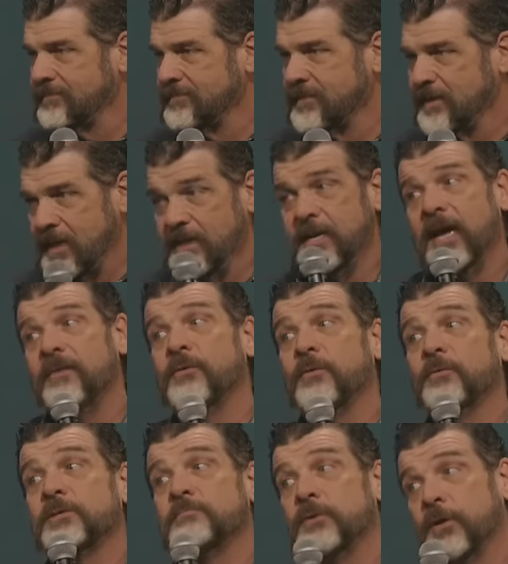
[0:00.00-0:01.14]
King David
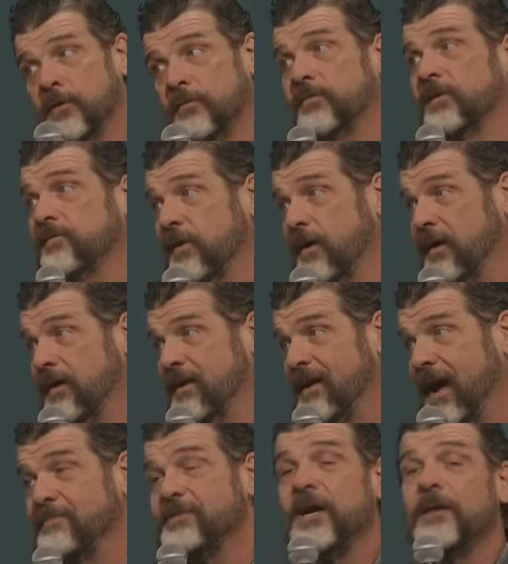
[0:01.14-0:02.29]
was beautifully flawed.
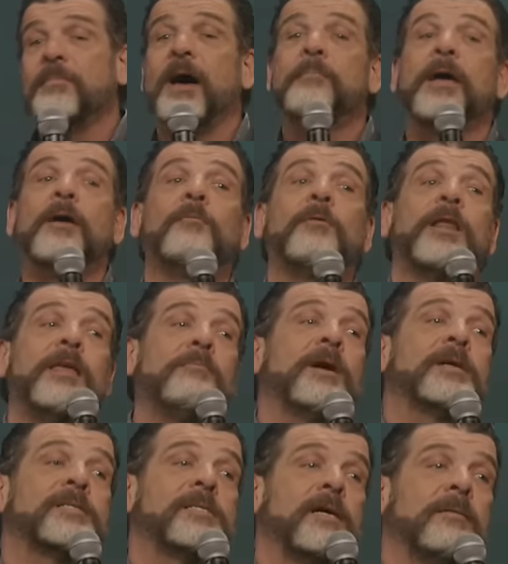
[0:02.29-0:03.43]
I'm talking about, man, when he
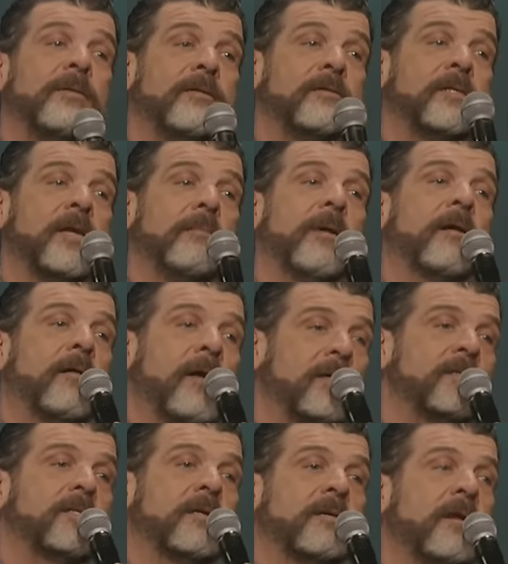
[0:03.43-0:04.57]
messed up, it was like my
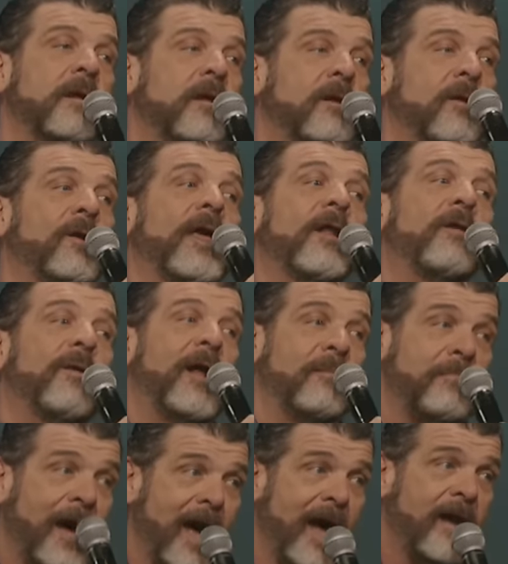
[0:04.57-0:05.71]
grandson learning how to ride a
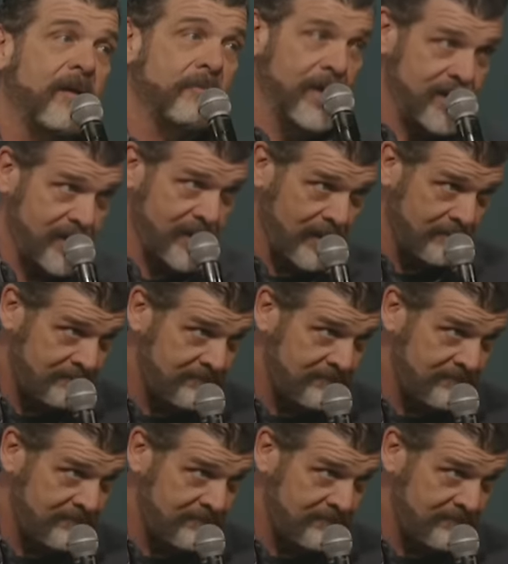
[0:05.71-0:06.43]
bike messed up.